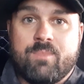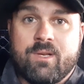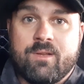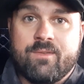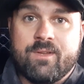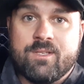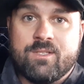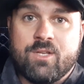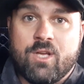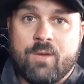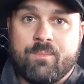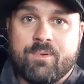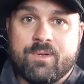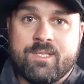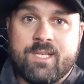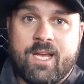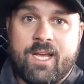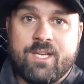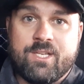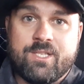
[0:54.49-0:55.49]
Bit of
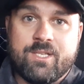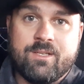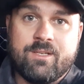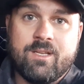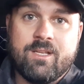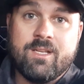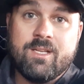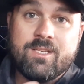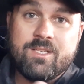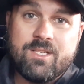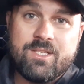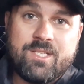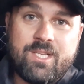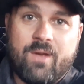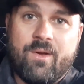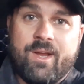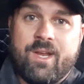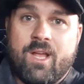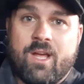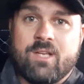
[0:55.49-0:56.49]
interpretation just
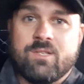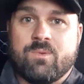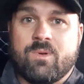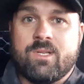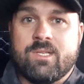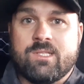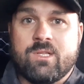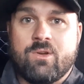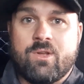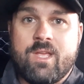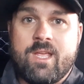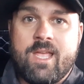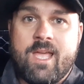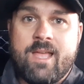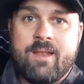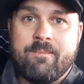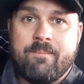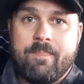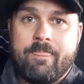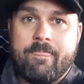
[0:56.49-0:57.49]
so he knows what he's looking
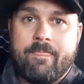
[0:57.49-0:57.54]
at,